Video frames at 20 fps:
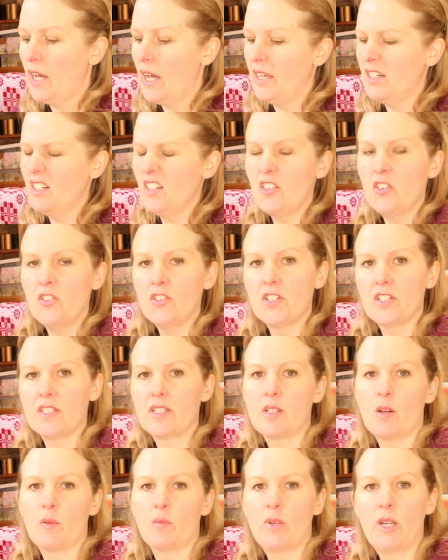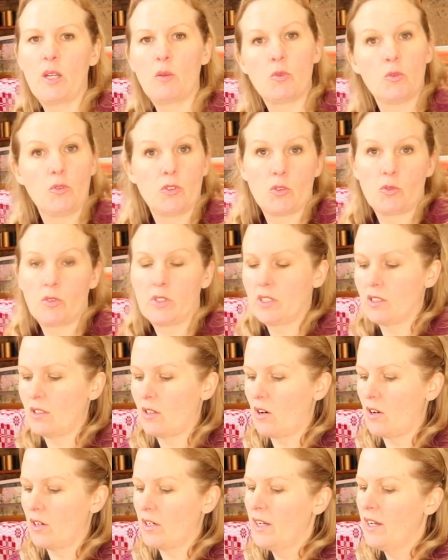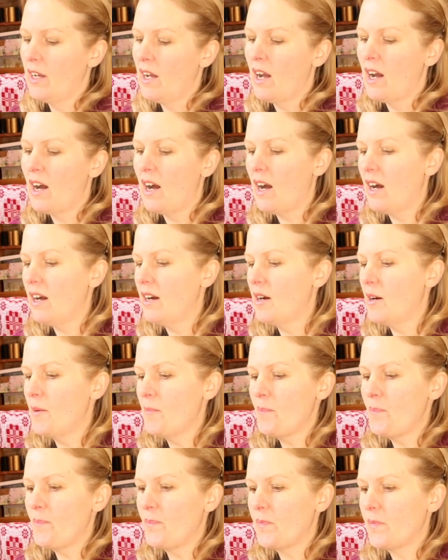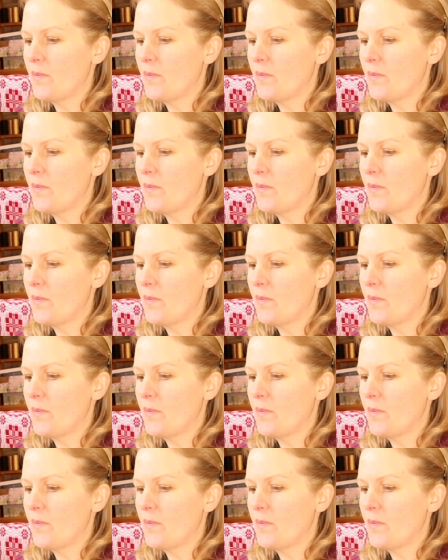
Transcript: and I know that some people do it a lot. Um,